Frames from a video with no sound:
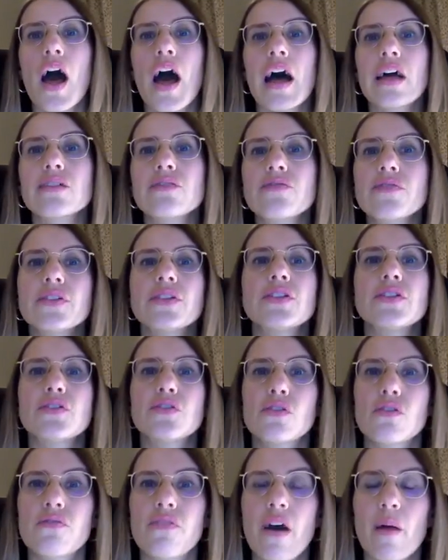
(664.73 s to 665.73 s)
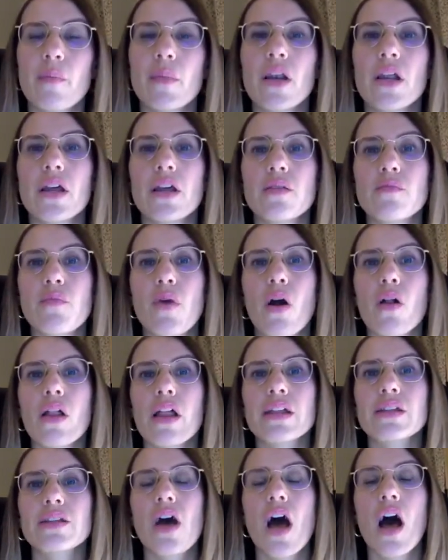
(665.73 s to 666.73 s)
and visit your family in
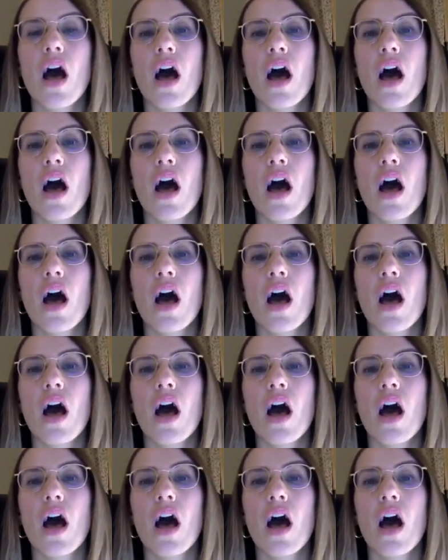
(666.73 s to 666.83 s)
Poland